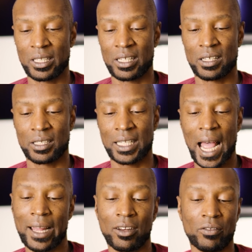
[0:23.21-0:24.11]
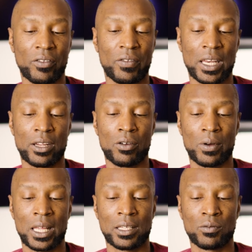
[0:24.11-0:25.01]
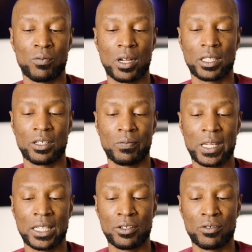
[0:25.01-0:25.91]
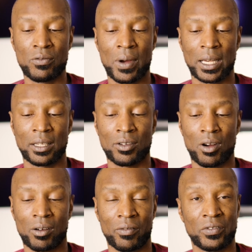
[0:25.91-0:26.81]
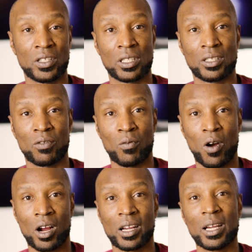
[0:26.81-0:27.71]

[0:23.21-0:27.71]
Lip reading: The title of the video is What Do We Do When the Dog Refuses to Walk?